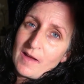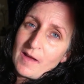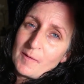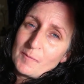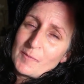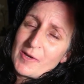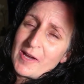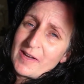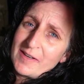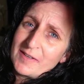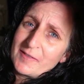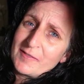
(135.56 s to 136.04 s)

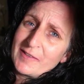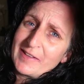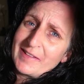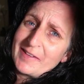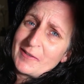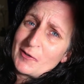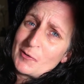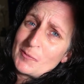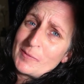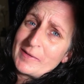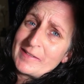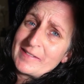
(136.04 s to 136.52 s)
I'm kind of a
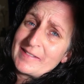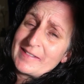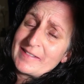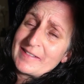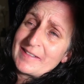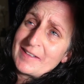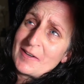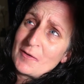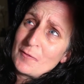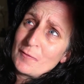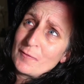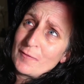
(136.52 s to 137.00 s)
little bit
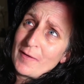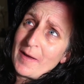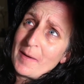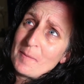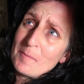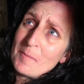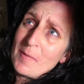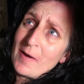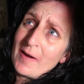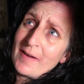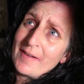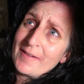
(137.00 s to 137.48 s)
sick of
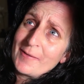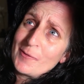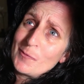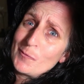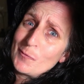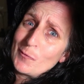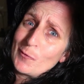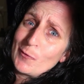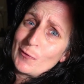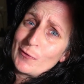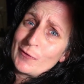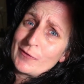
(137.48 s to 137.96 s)
vampire
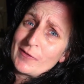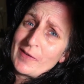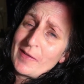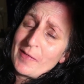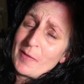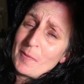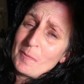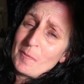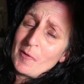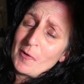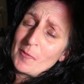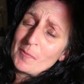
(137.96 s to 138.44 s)
wars at
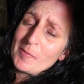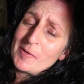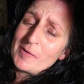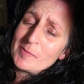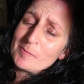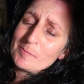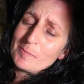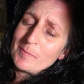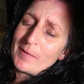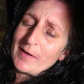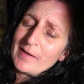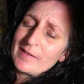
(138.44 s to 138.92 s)
the
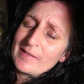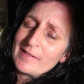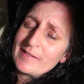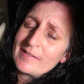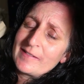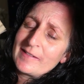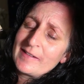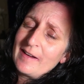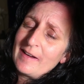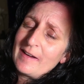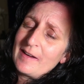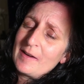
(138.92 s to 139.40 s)
moment, but
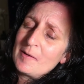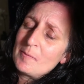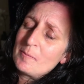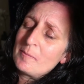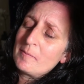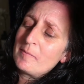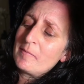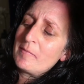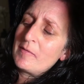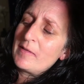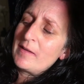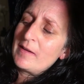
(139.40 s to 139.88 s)

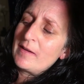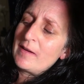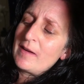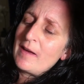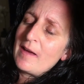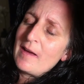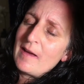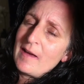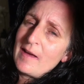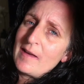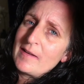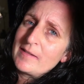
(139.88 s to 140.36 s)
there
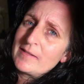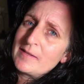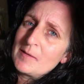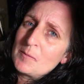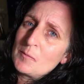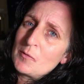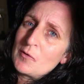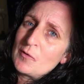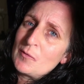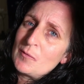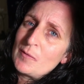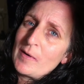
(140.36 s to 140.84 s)
are
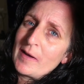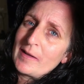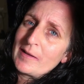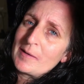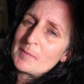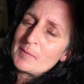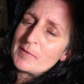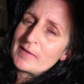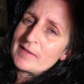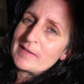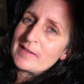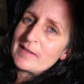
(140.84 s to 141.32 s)
some cool
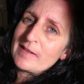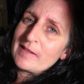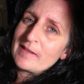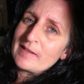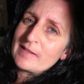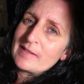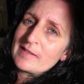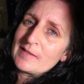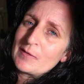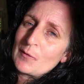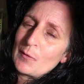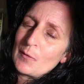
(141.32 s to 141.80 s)
elements in
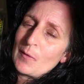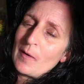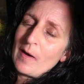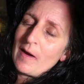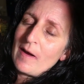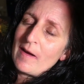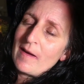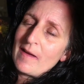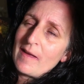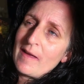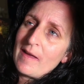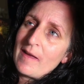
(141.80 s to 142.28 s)
this, so
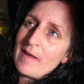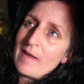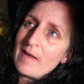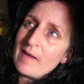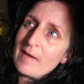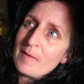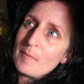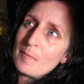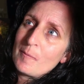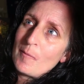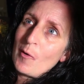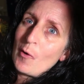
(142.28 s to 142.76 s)
I
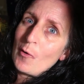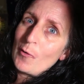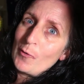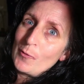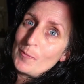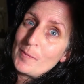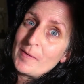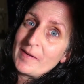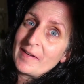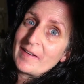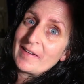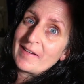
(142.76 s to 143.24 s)
am
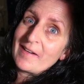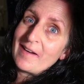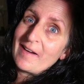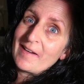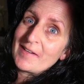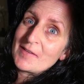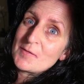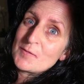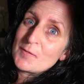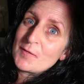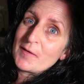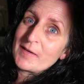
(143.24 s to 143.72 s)
hoping I
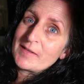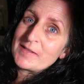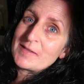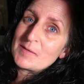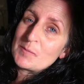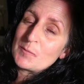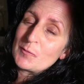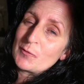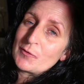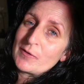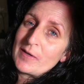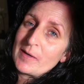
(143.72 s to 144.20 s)
can find
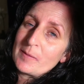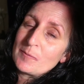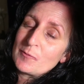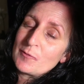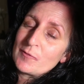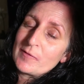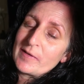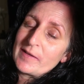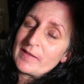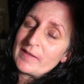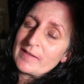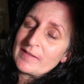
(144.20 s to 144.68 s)
some more time
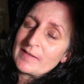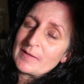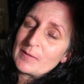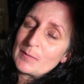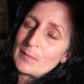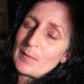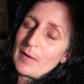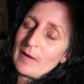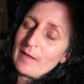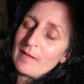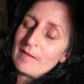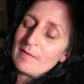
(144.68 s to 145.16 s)
to read this as
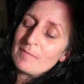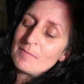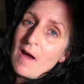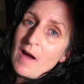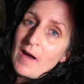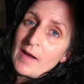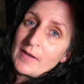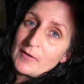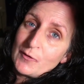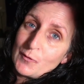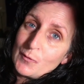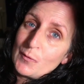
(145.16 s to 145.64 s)
well.
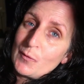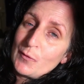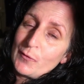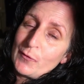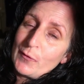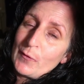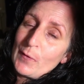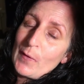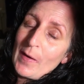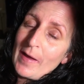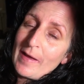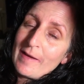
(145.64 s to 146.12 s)
I do
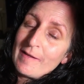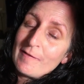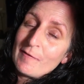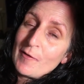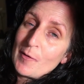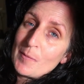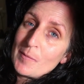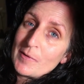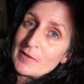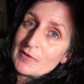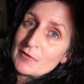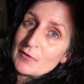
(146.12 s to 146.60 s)
also have
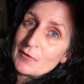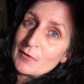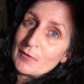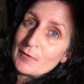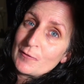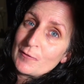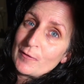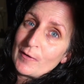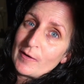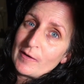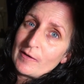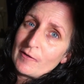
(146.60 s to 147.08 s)
a bunch
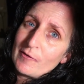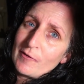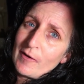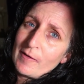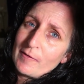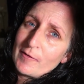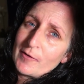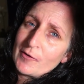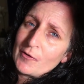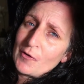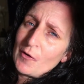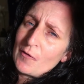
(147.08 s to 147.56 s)
of
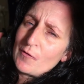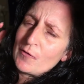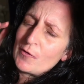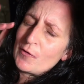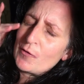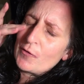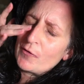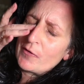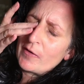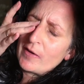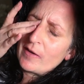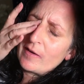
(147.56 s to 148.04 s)
graphic
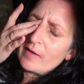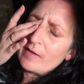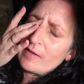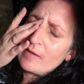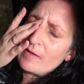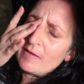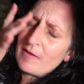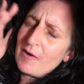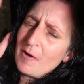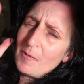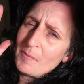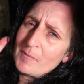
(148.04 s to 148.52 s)
novels,
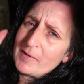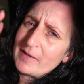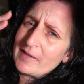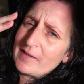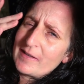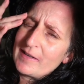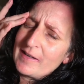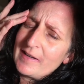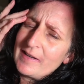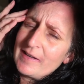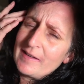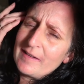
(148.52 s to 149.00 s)

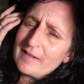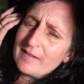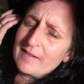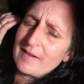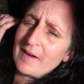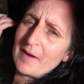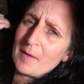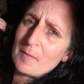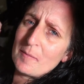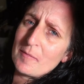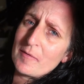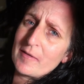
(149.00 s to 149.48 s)
comic-y
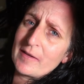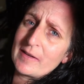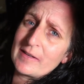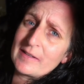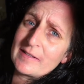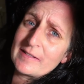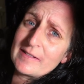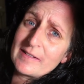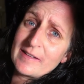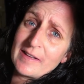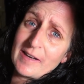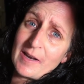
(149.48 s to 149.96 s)
type
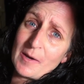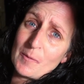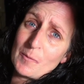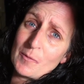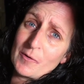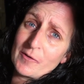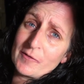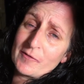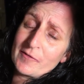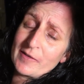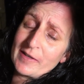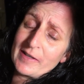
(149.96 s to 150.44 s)
things that I
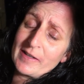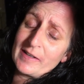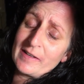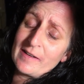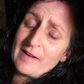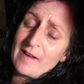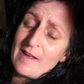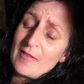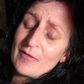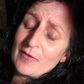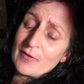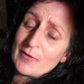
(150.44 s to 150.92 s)
want to
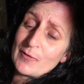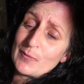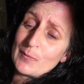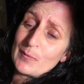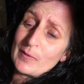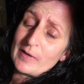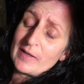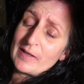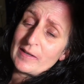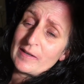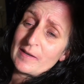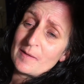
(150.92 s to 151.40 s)
read this
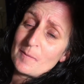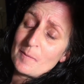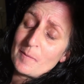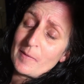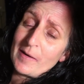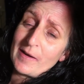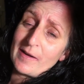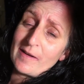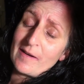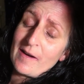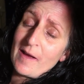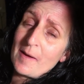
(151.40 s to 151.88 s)
week,
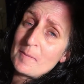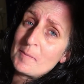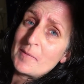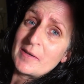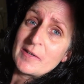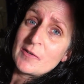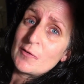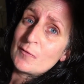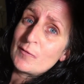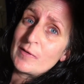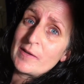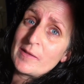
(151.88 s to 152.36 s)
but I
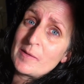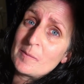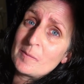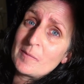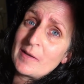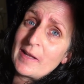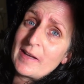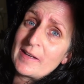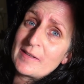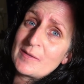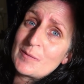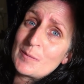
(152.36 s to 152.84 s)
meant to read them
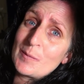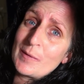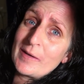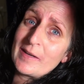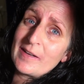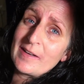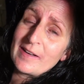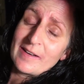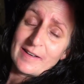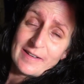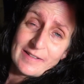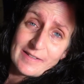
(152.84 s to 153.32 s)
last
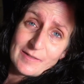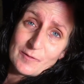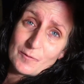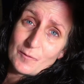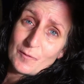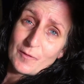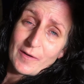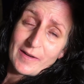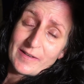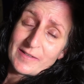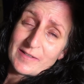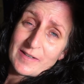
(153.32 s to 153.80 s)
week and I
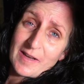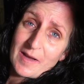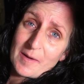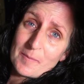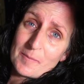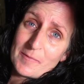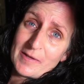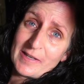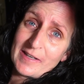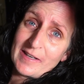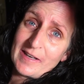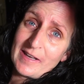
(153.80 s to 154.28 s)
didn't find
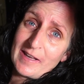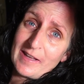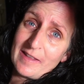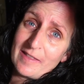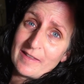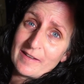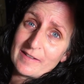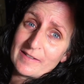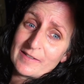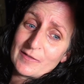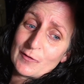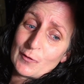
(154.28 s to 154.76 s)
time then
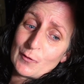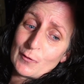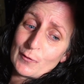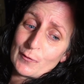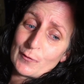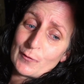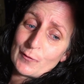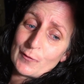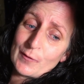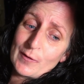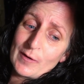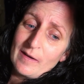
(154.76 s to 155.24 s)
either,
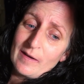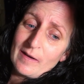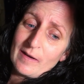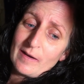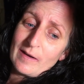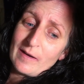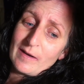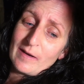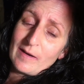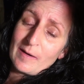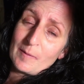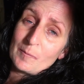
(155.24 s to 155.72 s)
so
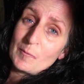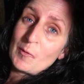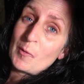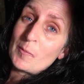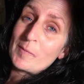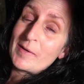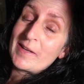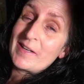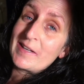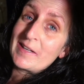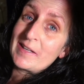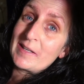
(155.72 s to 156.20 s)
I'm not
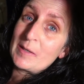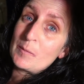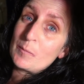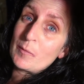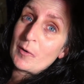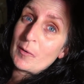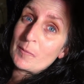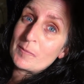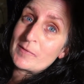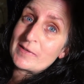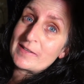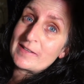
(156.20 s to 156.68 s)
making any
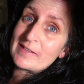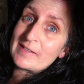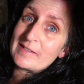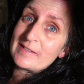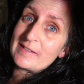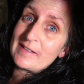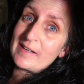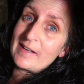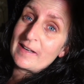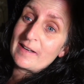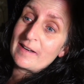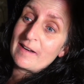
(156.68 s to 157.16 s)
promises
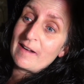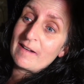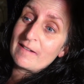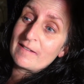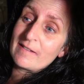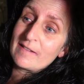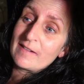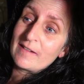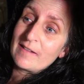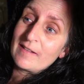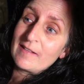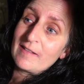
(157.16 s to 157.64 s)
yet
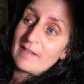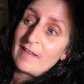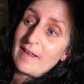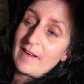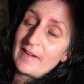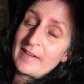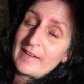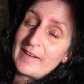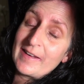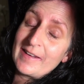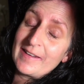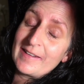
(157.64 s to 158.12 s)
until
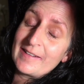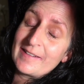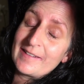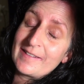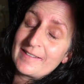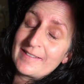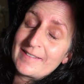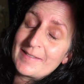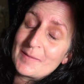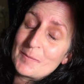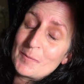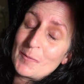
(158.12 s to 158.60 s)
I get
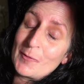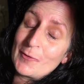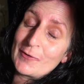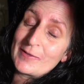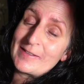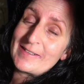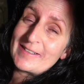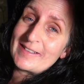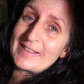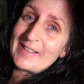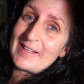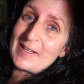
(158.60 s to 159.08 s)
some more
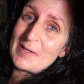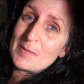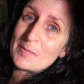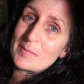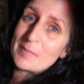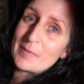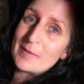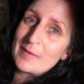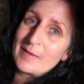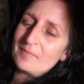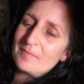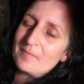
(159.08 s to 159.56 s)

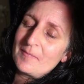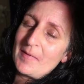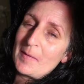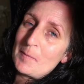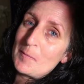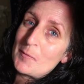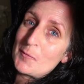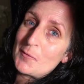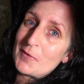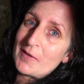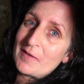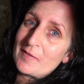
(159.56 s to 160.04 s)
sleep.
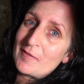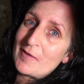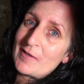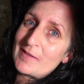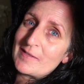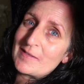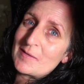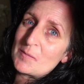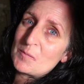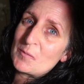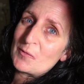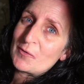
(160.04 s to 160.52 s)
Maybe when I've
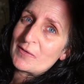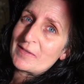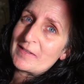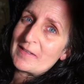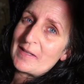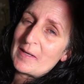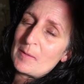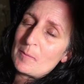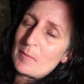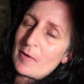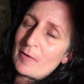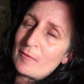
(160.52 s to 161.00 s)
had some more
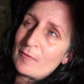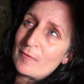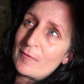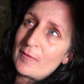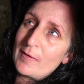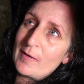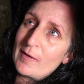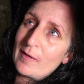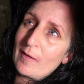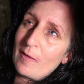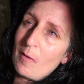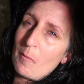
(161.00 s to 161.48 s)
sleep, I'll
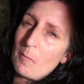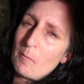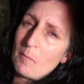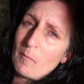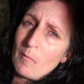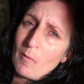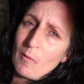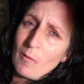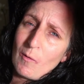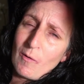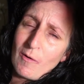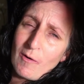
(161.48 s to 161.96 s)
feel
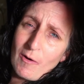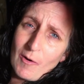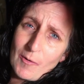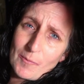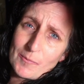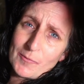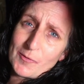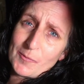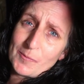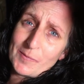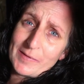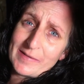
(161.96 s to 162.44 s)
more
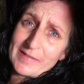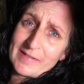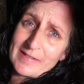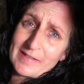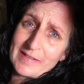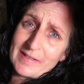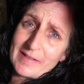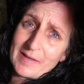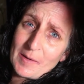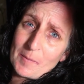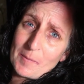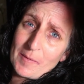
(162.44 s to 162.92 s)

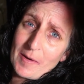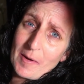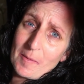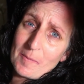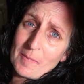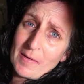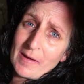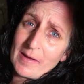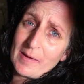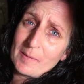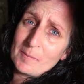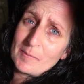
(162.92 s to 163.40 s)
optimistic about
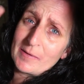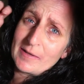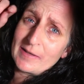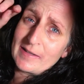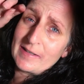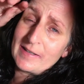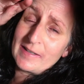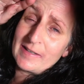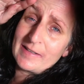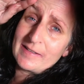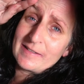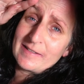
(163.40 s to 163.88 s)
my
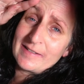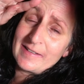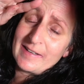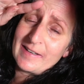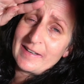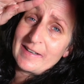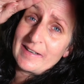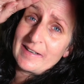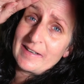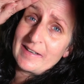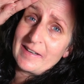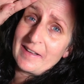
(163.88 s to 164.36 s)
ability to
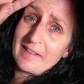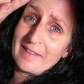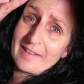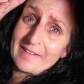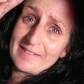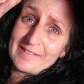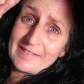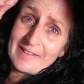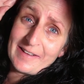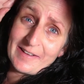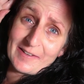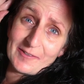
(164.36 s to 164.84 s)
get
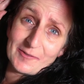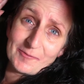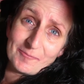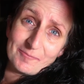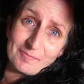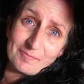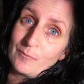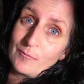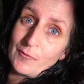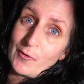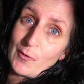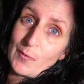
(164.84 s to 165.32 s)
anything done.
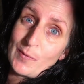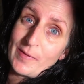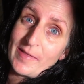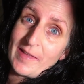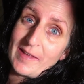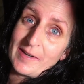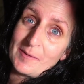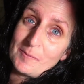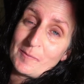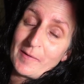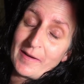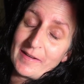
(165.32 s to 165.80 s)
So with
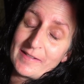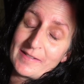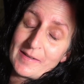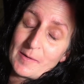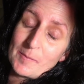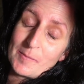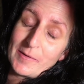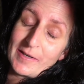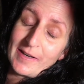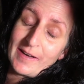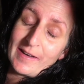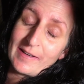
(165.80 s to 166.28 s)
that in mind, I
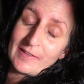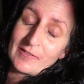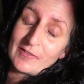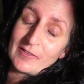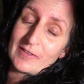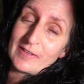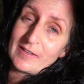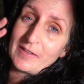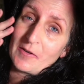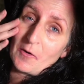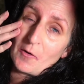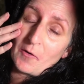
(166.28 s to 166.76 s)
better
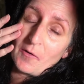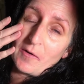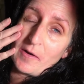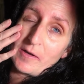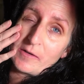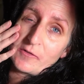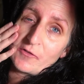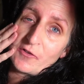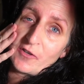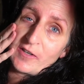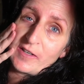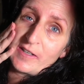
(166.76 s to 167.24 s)
actually go
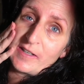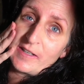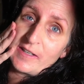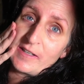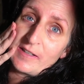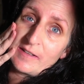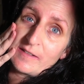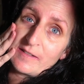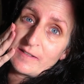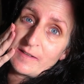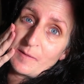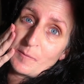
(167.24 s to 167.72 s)
and try to
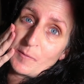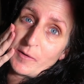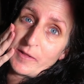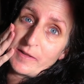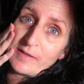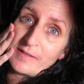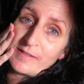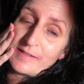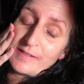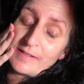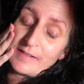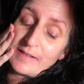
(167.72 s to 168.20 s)
get some of
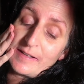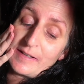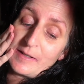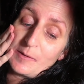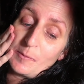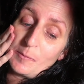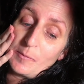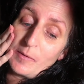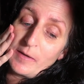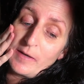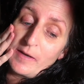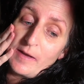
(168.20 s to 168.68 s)
the
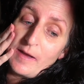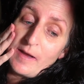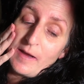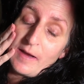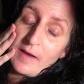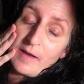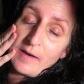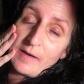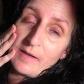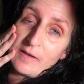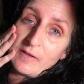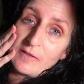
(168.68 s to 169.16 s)
sleep,
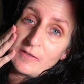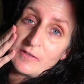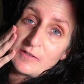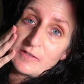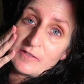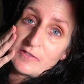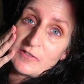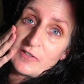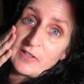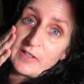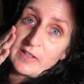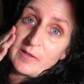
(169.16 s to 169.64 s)
and
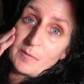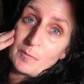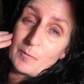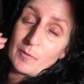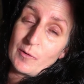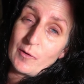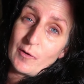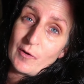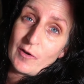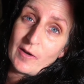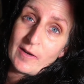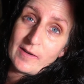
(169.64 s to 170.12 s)
I'll check in
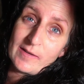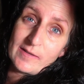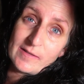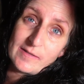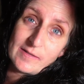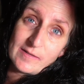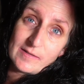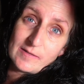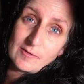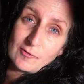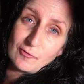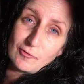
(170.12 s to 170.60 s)
with you
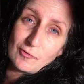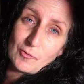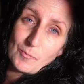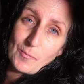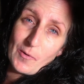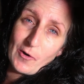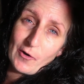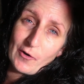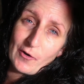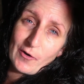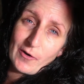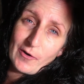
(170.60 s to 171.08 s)
guys
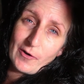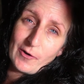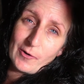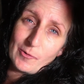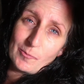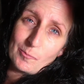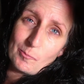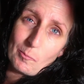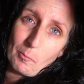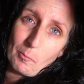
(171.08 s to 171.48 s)
tomorrow.